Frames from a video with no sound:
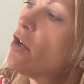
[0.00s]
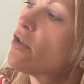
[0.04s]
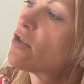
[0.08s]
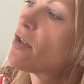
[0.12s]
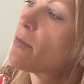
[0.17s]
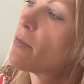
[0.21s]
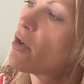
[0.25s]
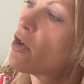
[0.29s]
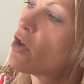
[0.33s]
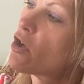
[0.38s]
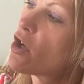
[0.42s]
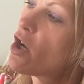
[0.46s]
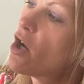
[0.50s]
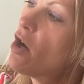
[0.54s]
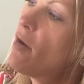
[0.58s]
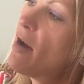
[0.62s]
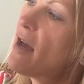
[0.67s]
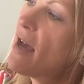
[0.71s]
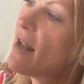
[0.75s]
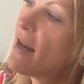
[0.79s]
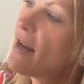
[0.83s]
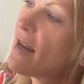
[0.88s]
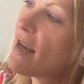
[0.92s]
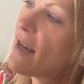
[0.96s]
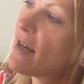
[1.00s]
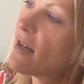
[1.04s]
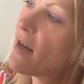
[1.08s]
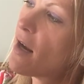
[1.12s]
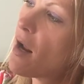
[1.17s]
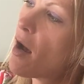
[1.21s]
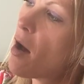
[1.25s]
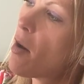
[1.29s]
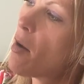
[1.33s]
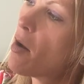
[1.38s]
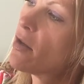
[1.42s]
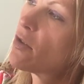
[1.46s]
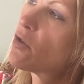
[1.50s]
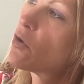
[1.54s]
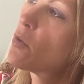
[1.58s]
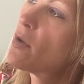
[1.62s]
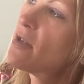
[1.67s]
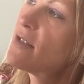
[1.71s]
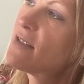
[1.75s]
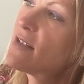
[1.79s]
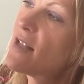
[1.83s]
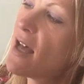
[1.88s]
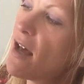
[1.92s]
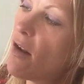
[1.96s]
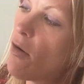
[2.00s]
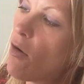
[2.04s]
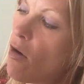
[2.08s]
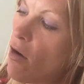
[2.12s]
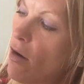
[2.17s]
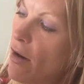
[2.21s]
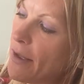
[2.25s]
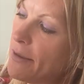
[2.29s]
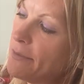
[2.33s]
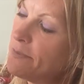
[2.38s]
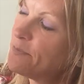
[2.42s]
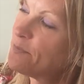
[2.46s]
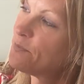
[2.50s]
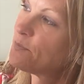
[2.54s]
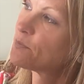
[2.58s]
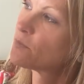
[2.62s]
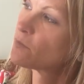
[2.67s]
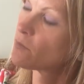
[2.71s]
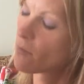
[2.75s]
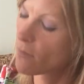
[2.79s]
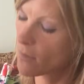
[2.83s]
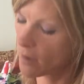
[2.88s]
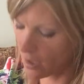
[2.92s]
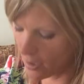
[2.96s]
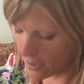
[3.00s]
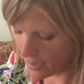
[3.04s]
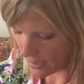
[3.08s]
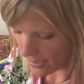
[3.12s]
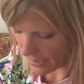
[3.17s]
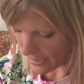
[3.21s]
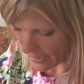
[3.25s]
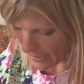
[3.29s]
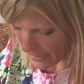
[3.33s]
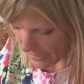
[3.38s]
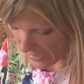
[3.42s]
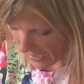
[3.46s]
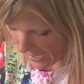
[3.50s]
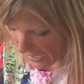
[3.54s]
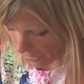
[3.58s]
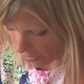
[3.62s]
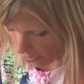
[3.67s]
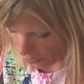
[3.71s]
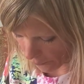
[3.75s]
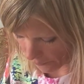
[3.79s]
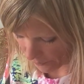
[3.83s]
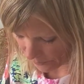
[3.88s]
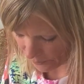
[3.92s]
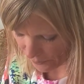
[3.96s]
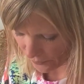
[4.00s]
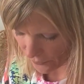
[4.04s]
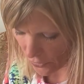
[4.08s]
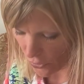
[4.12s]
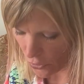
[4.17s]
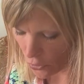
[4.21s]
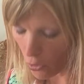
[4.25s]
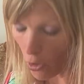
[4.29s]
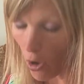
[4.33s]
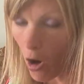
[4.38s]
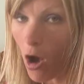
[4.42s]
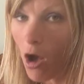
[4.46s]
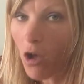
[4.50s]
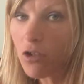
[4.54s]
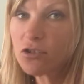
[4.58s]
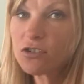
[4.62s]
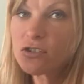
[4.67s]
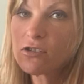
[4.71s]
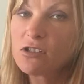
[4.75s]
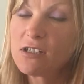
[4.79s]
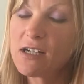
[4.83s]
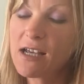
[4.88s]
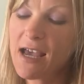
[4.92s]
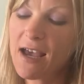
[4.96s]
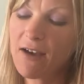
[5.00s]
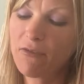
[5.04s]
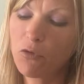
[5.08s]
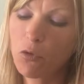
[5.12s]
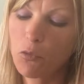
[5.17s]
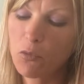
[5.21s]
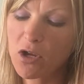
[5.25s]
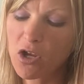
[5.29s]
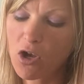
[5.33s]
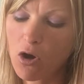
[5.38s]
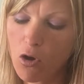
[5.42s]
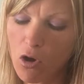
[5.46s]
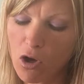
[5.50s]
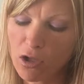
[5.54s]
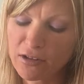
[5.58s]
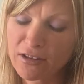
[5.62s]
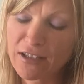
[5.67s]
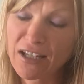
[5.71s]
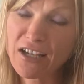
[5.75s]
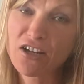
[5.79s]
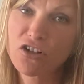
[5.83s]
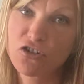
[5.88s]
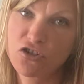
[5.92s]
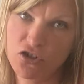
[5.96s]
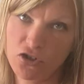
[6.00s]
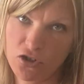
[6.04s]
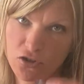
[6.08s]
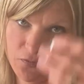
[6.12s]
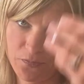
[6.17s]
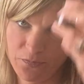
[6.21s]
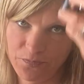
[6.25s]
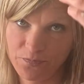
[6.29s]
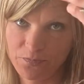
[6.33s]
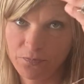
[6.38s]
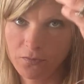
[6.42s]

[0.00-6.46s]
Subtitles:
So I'm going to go ahead and twist that on. Now, you're also going to have what we call a ligature.